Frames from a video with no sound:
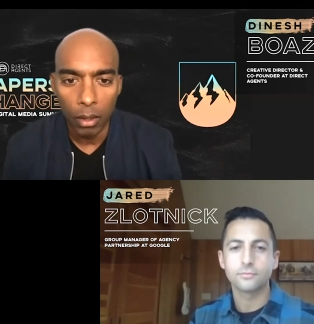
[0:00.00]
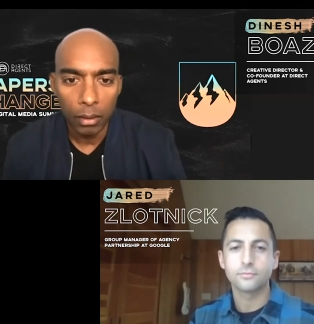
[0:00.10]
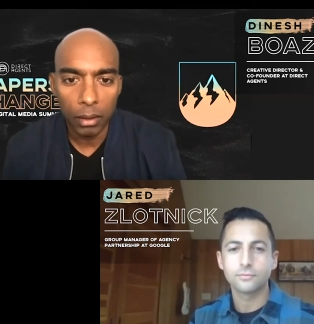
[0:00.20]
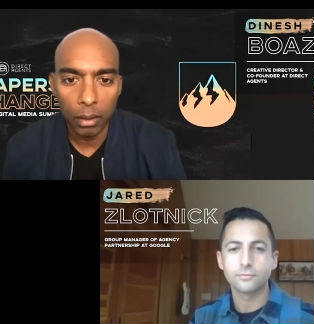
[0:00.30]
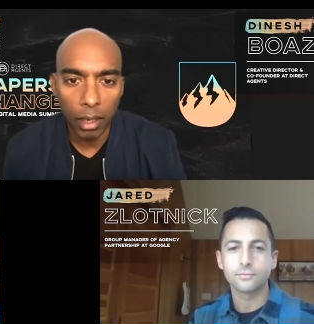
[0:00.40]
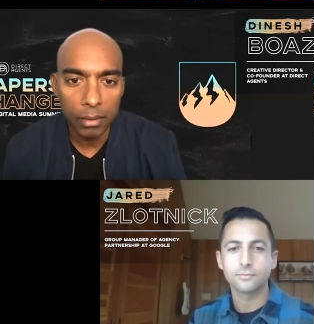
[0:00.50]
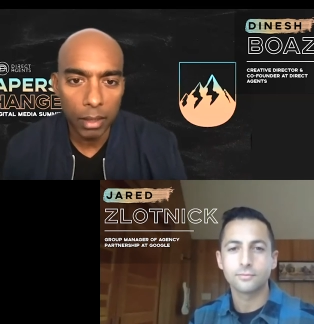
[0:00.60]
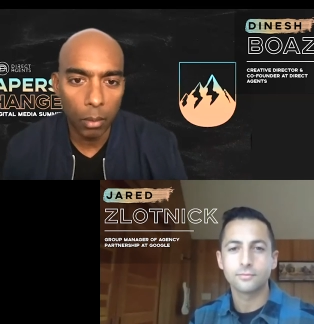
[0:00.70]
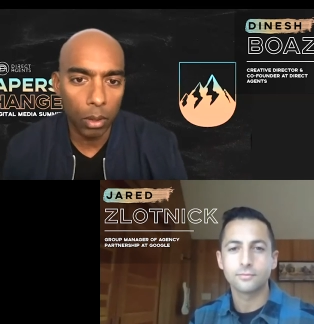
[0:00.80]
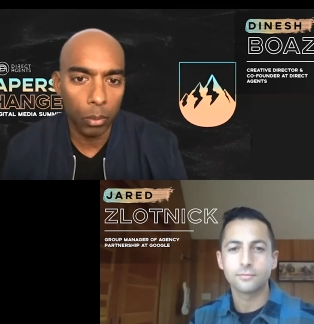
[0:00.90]
Speaker 1: the clients that I
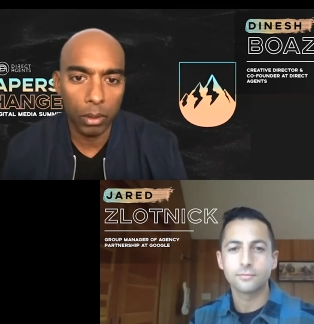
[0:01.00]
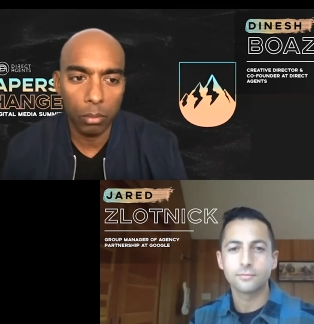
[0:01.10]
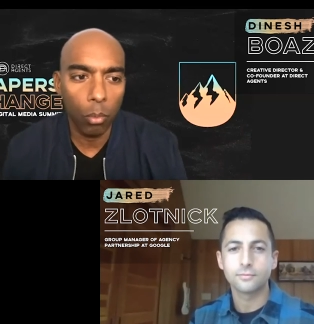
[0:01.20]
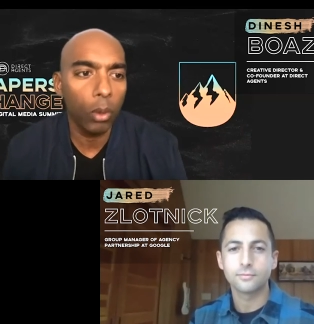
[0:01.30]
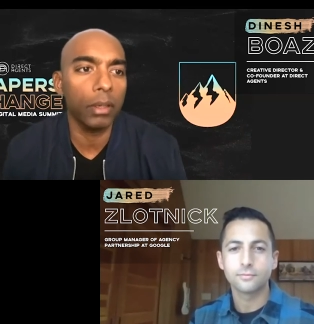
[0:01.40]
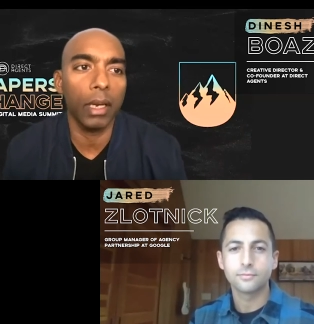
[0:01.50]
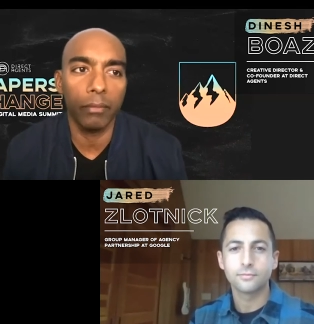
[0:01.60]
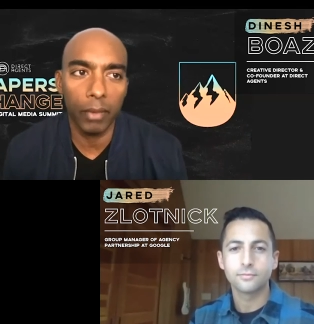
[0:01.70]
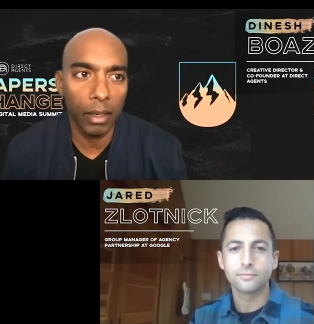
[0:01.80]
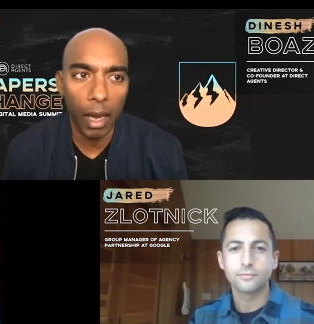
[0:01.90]
work with more than I've
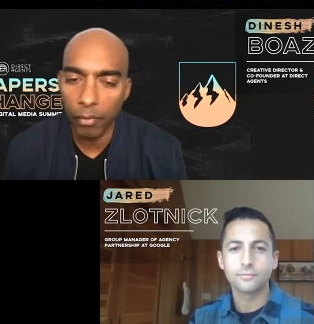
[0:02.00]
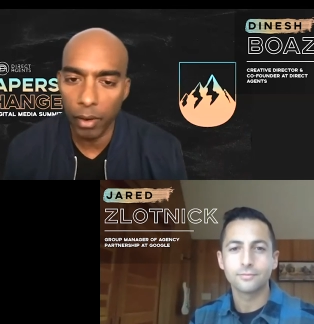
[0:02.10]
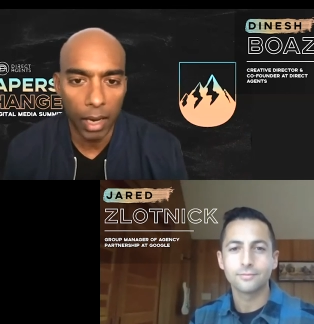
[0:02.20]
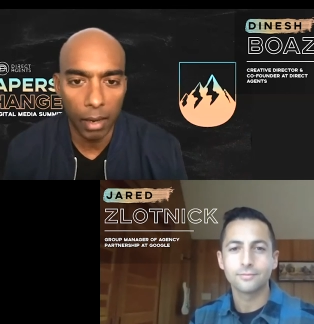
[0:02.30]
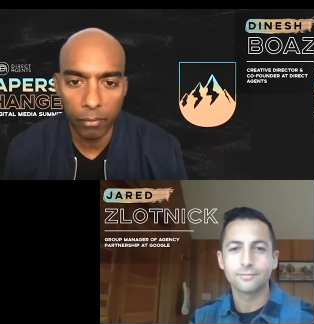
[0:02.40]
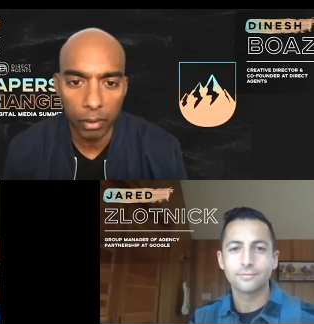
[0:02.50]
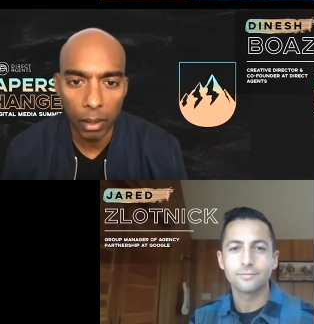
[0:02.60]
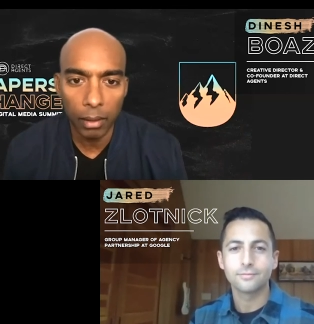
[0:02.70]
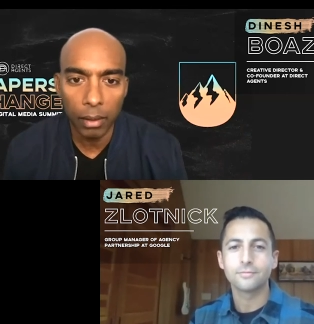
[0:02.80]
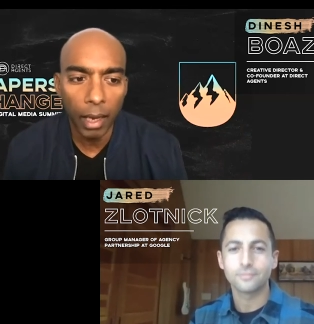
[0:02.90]
ever have, and and
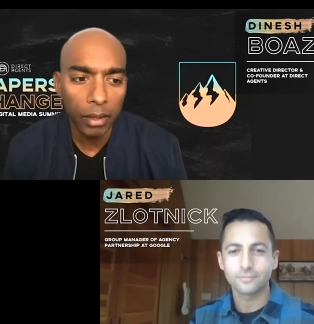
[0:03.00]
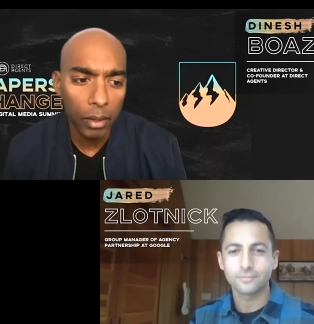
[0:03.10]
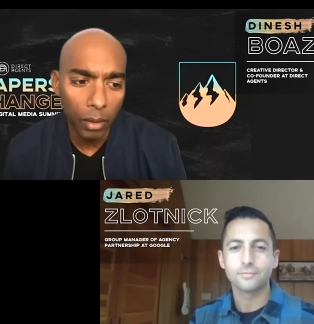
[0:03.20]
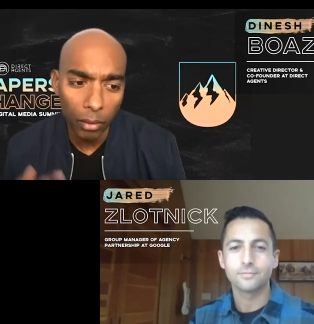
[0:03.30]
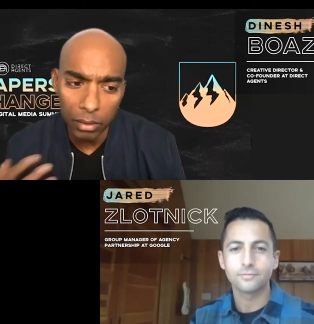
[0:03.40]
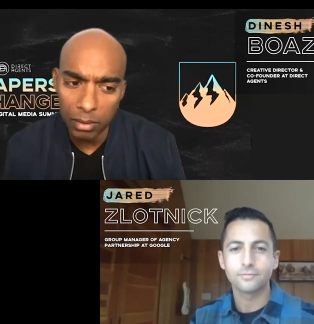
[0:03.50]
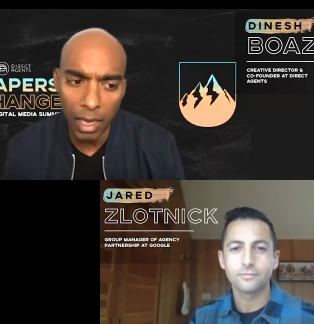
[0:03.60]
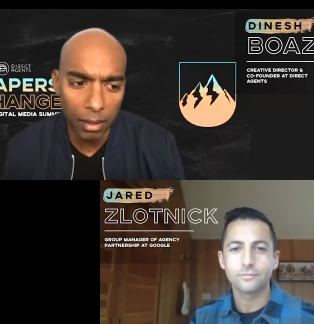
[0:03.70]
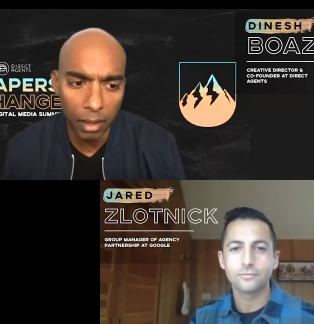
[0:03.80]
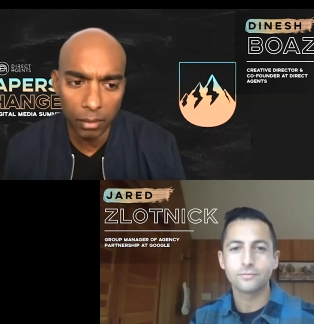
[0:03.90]
and understanding
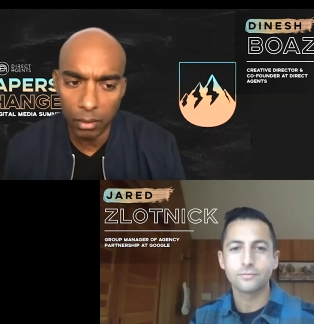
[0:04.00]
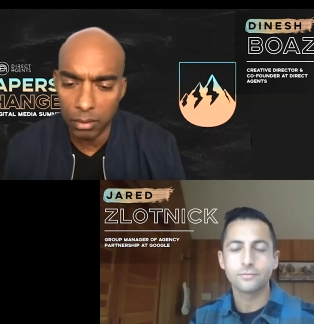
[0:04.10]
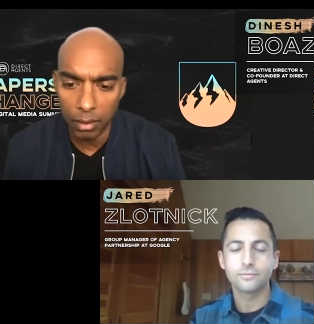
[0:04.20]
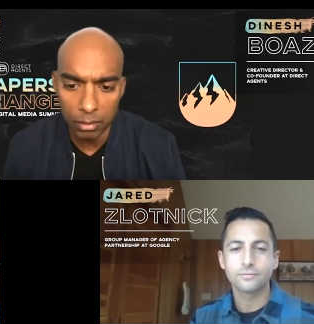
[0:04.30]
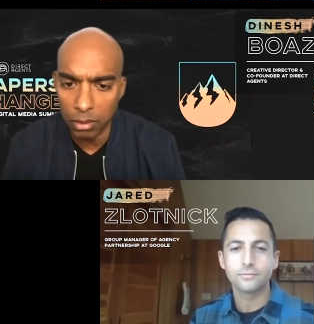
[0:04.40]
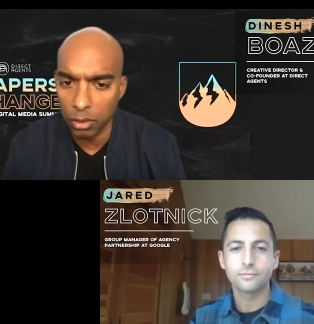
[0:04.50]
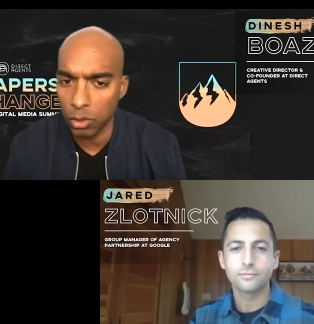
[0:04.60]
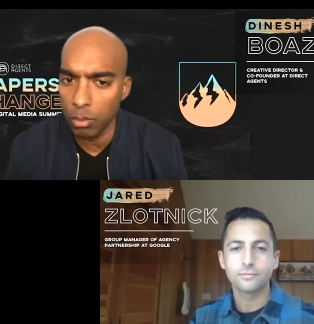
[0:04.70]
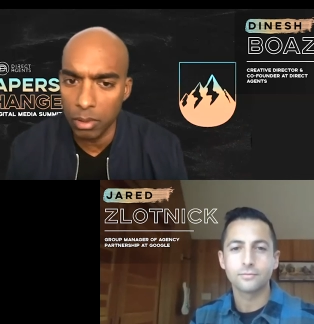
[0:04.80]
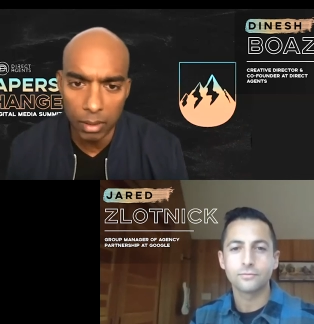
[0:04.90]
that there's like such a human
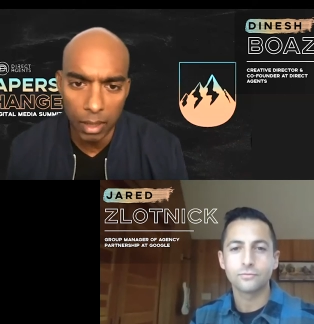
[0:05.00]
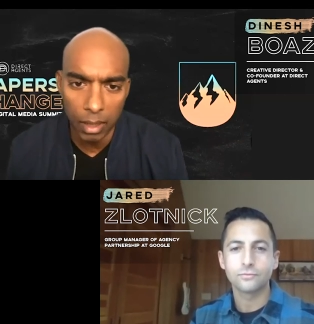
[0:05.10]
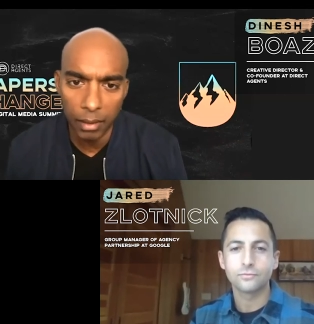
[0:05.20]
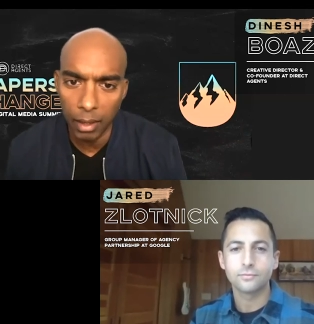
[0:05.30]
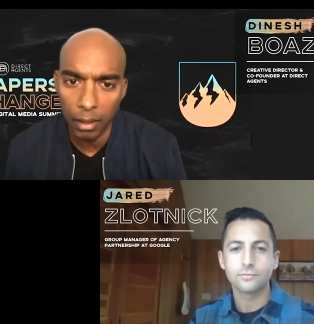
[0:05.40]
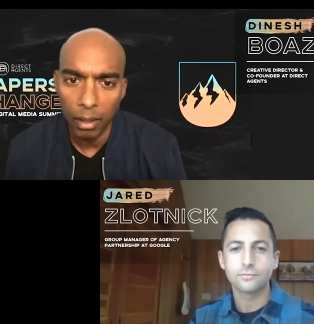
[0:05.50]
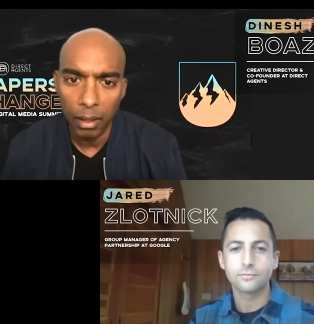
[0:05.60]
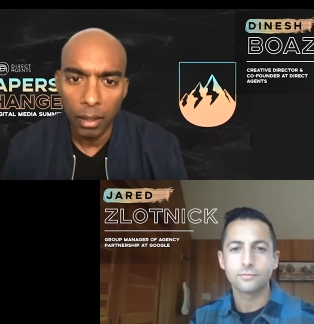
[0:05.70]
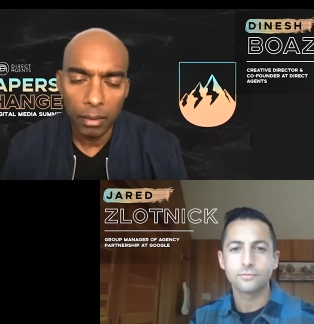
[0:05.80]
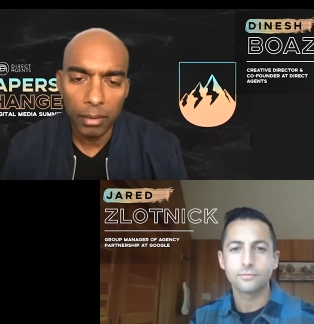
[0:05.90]
side that
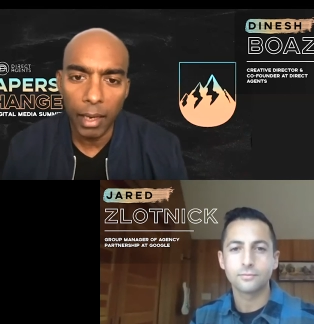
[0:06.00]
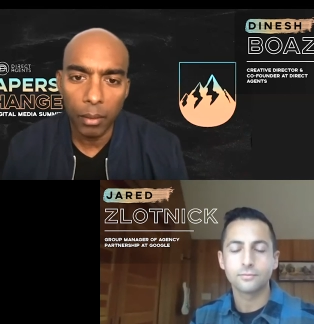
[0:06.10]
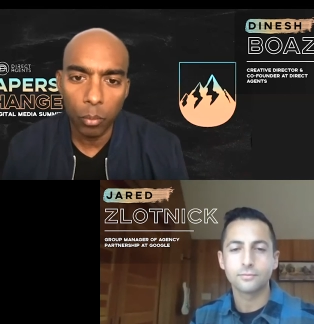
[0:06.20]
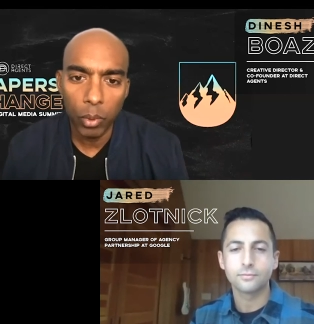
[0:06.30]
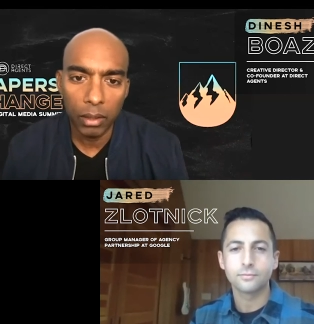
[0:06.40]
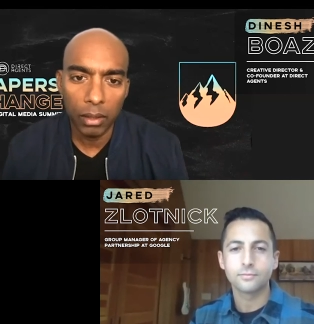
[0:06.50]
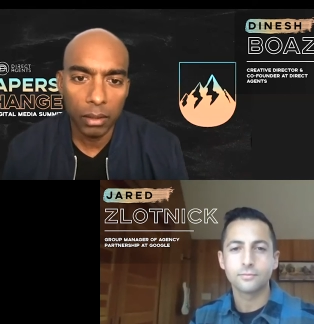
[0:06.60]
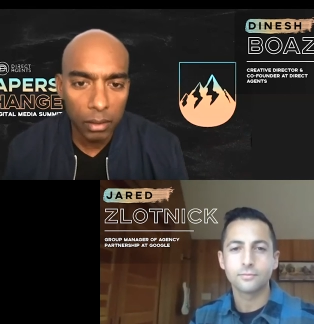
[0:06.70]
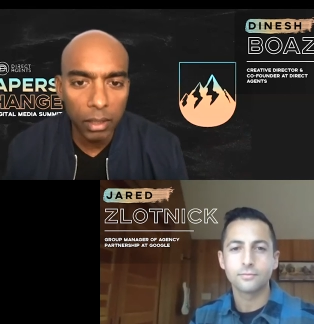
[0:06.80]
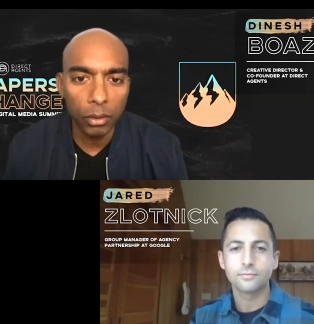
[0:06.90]
that we can
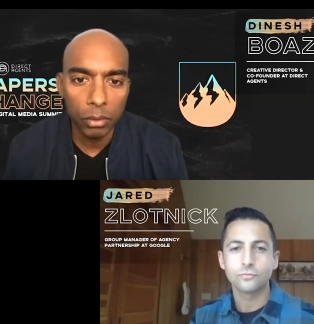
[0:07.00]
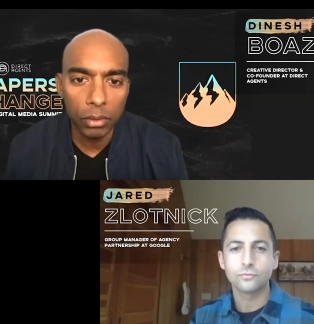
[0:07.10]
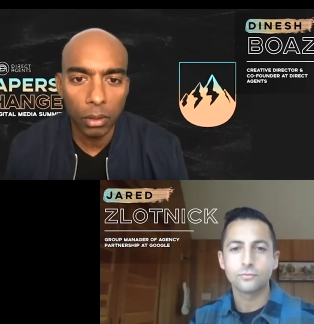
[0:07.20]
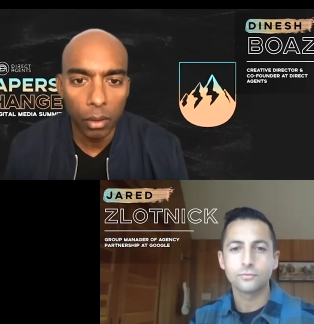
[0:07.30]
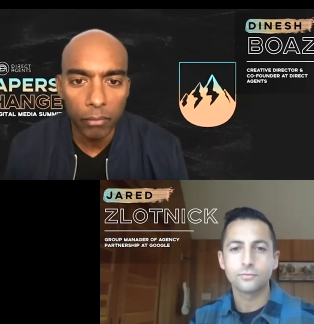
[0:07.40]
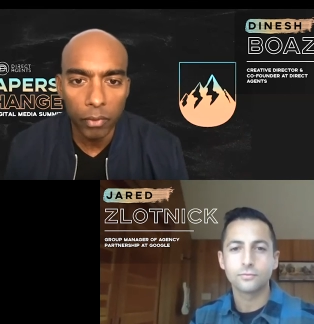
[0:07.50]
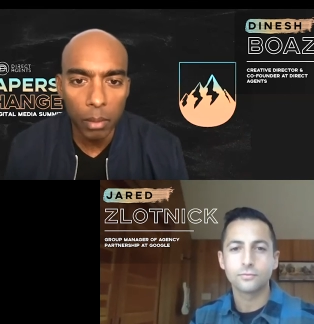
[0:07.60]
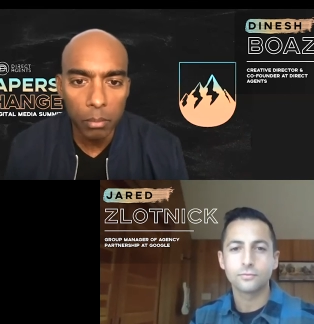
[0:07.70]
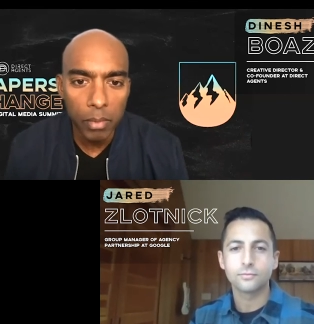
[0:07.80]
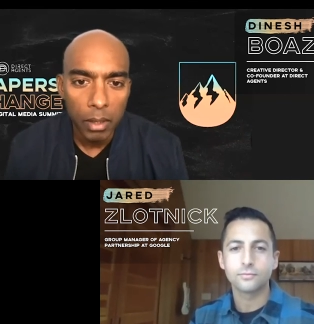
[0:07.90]
continue to learn from
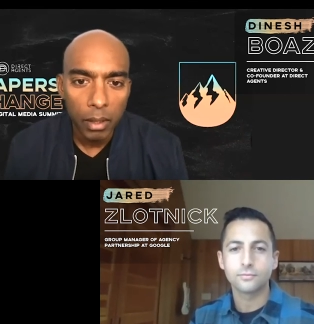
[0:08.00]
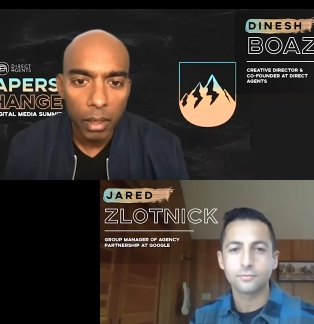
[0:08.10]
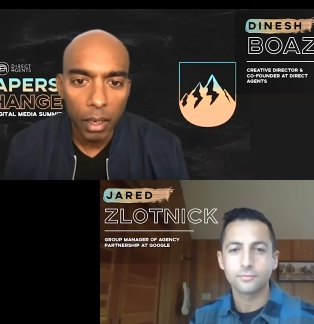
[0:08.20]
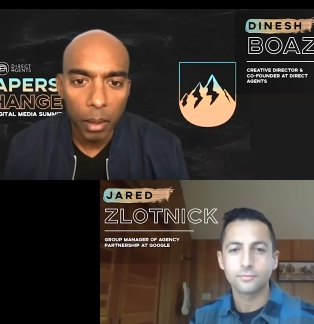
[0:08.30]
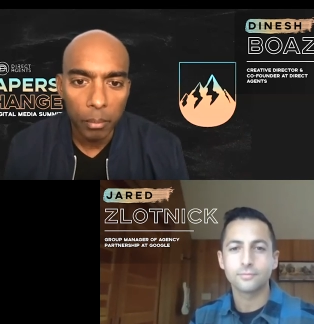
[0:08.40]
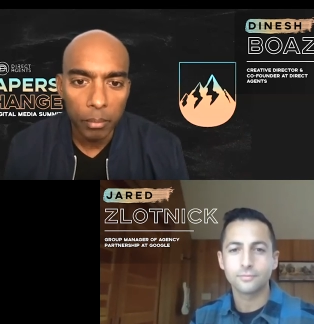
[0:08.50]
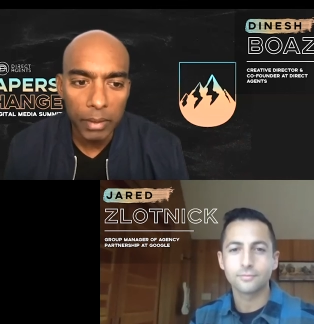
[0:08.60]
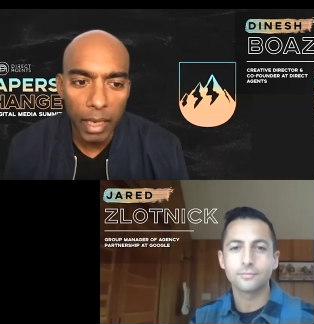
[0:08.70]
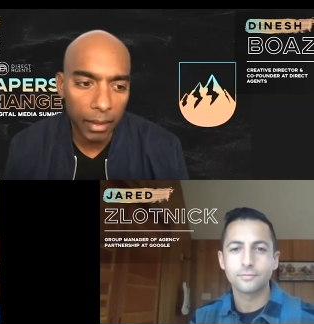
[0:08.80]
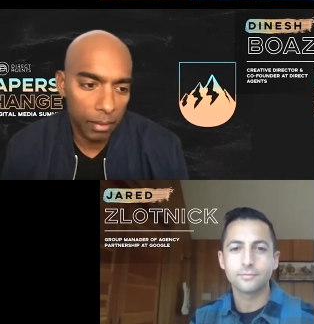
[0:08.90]
um, that